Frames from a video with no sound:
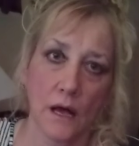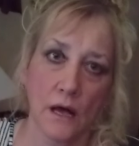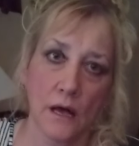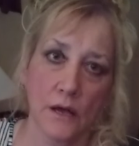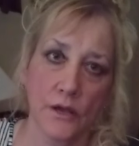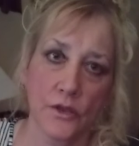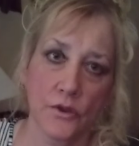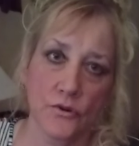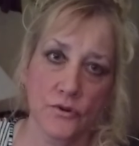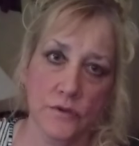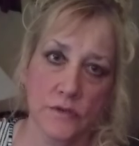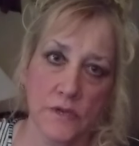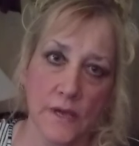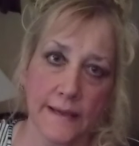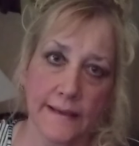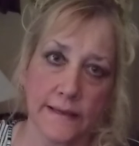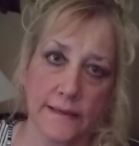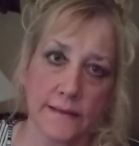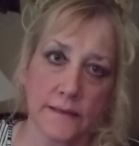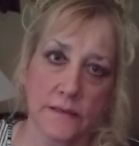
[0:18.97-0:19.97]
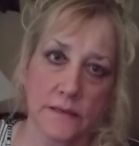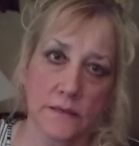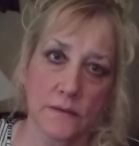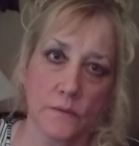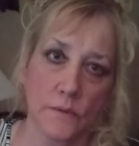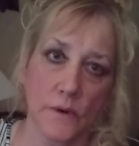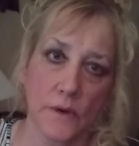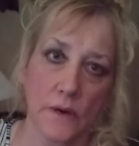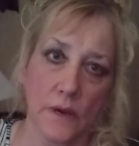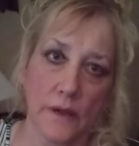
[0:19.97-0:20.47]
your sites
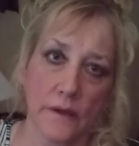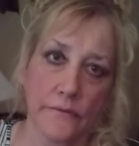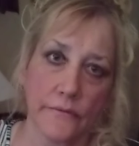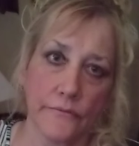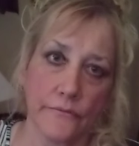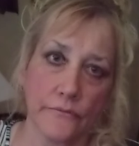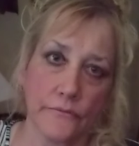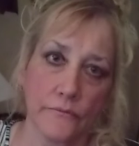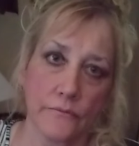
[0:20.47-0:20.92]
where I